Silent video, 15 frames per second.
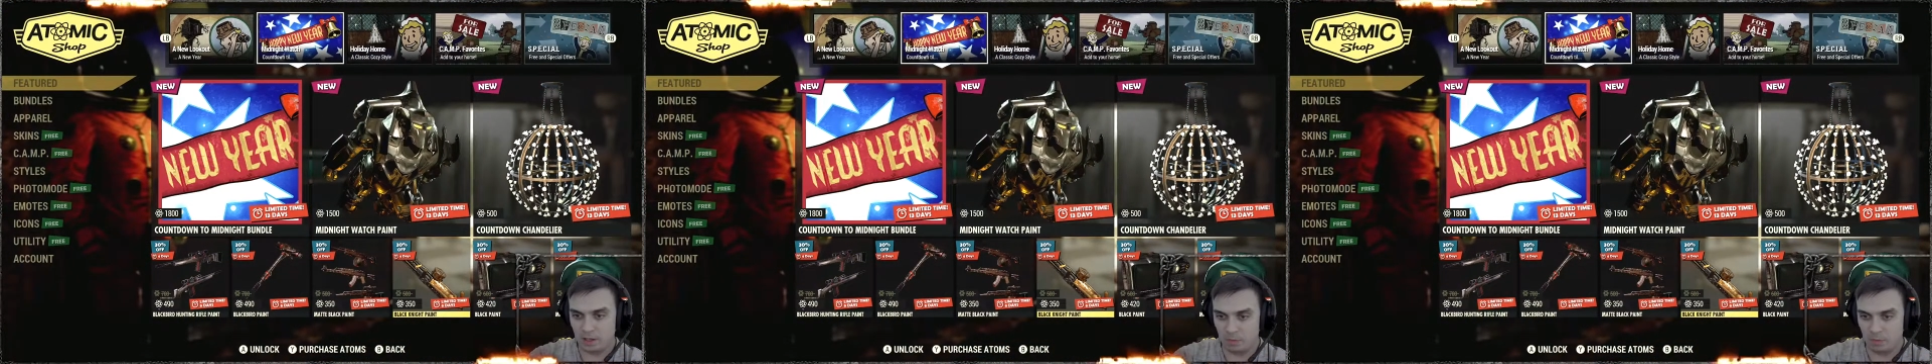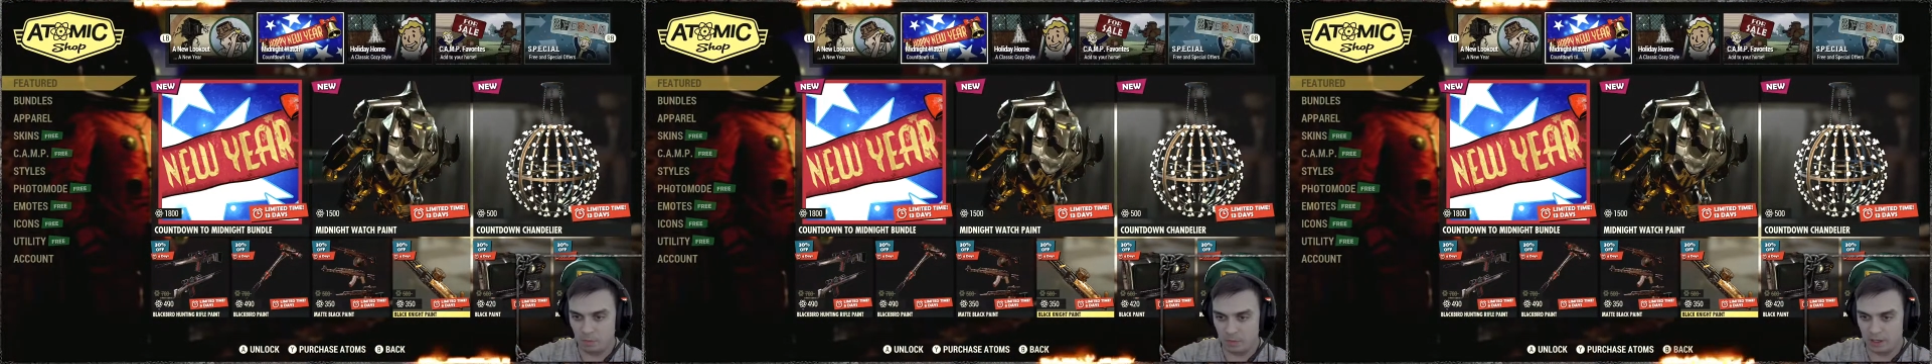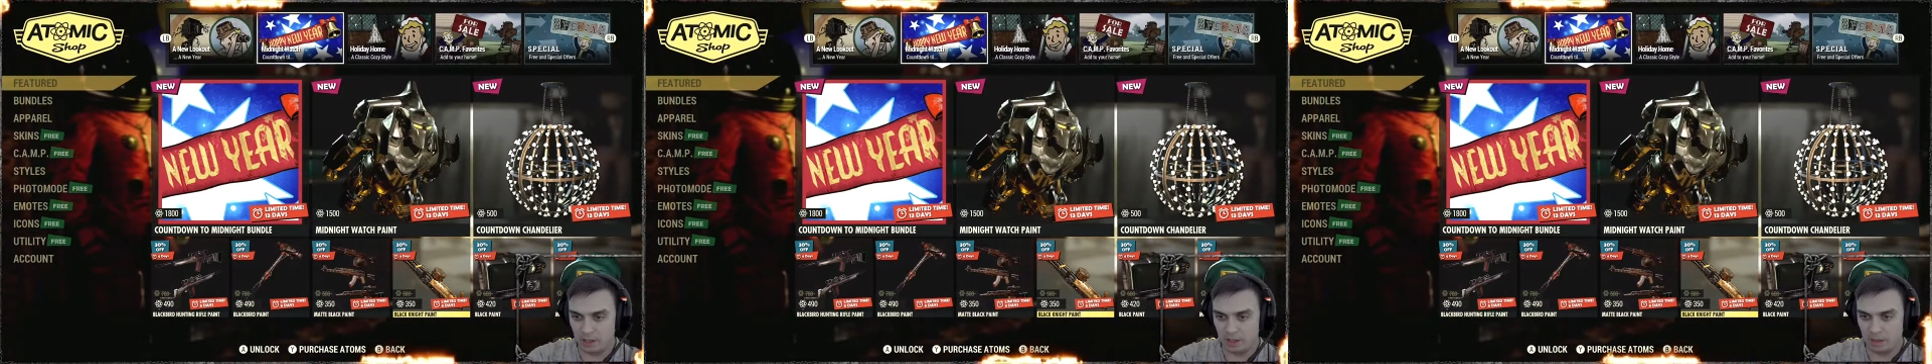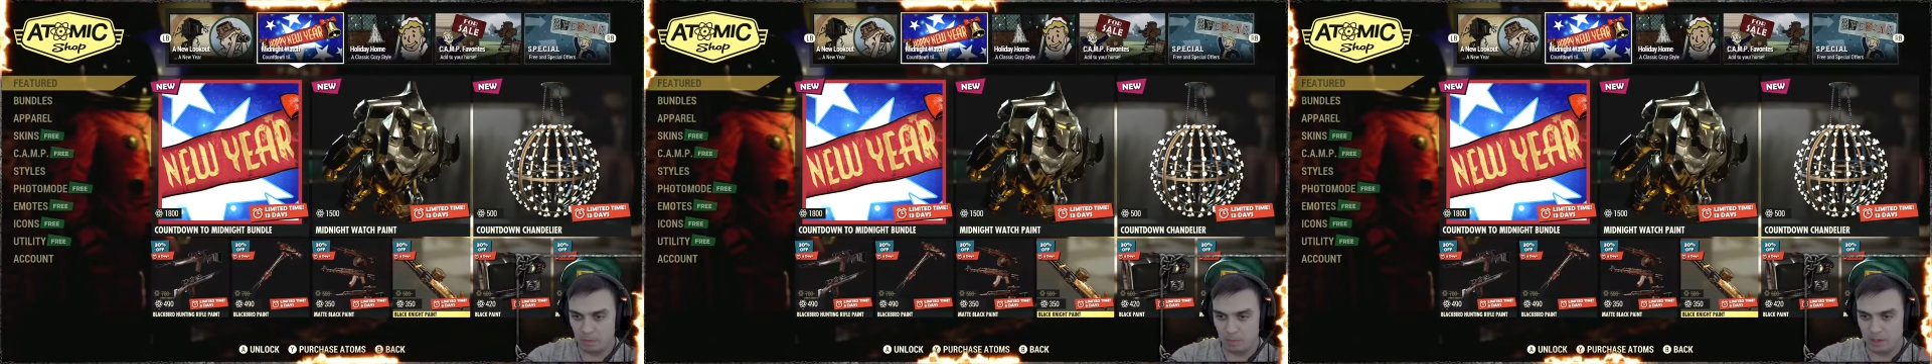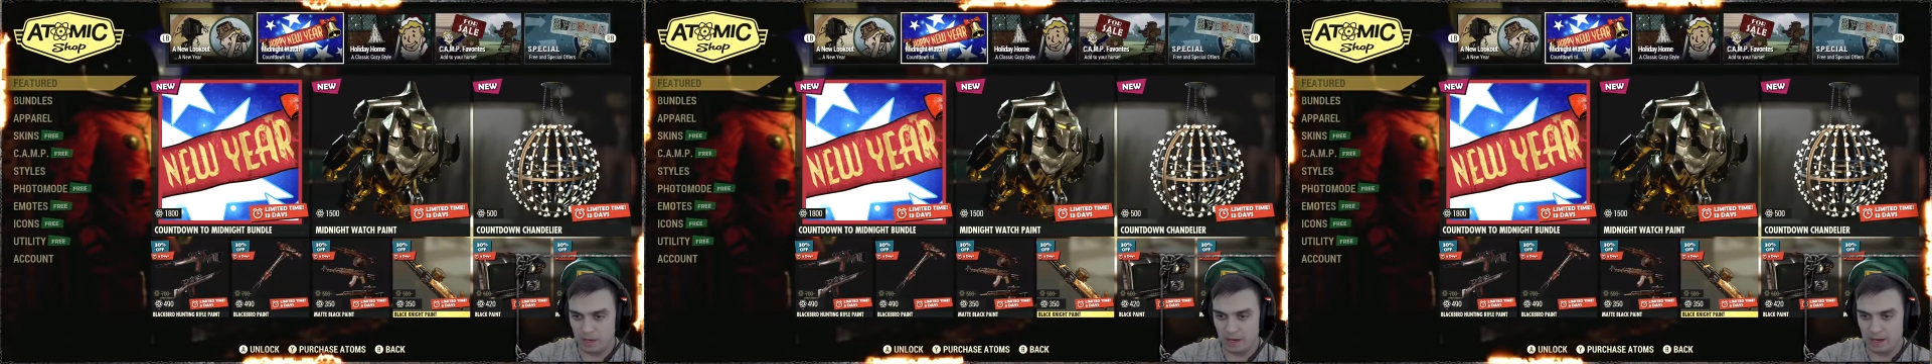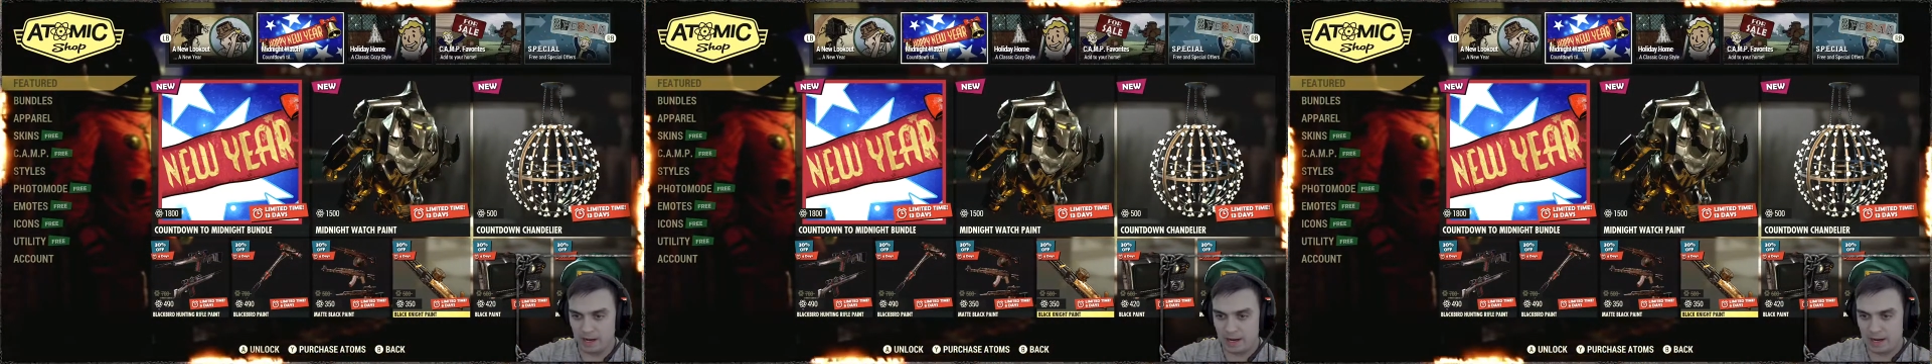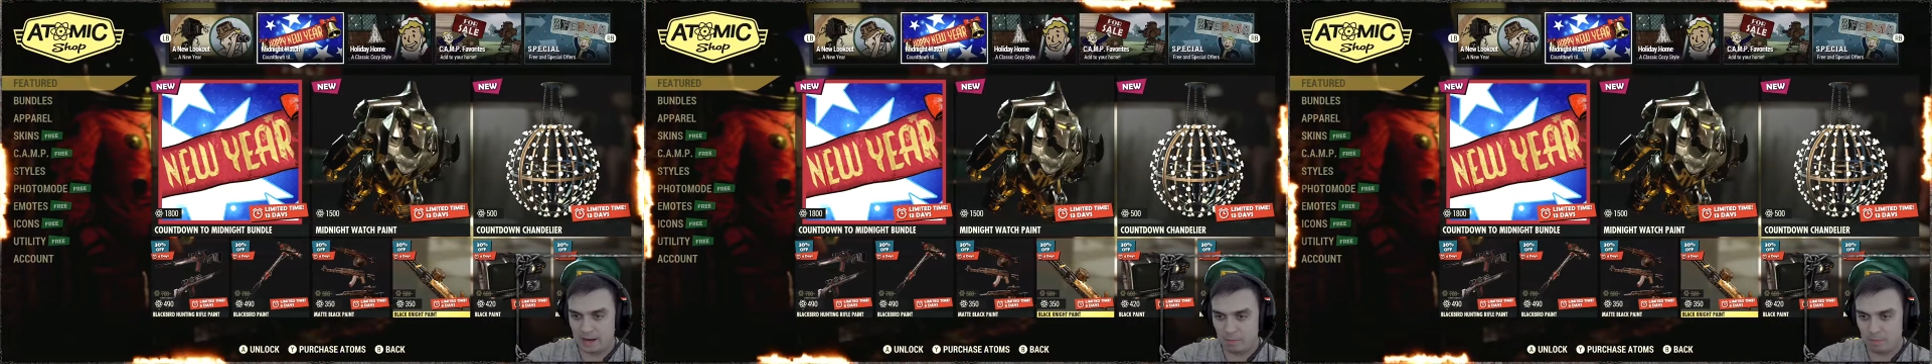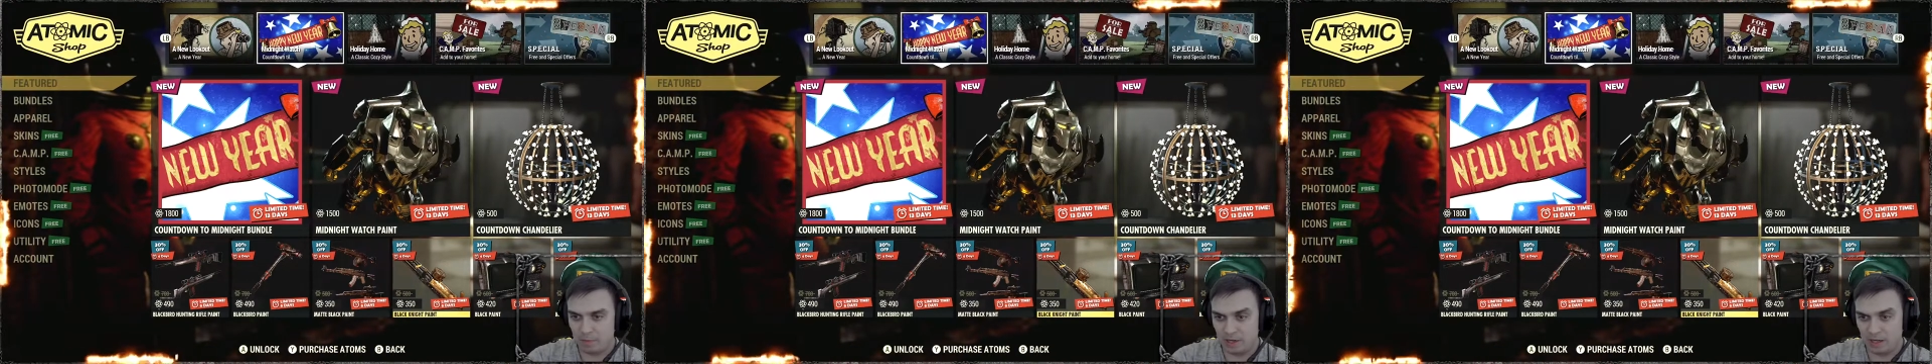Then we got the Black Knight
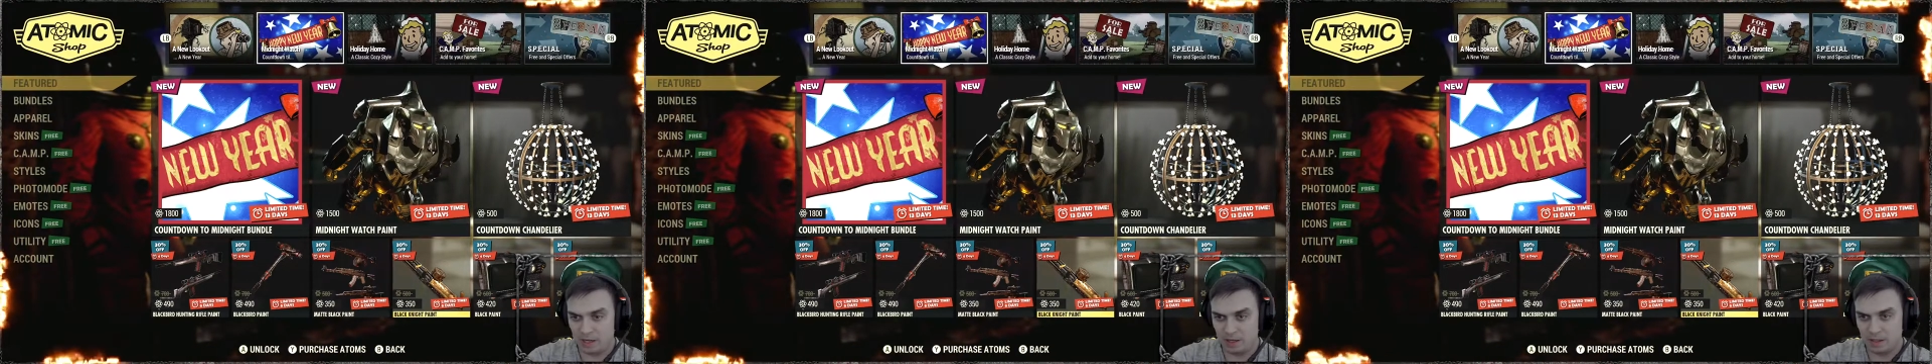paint.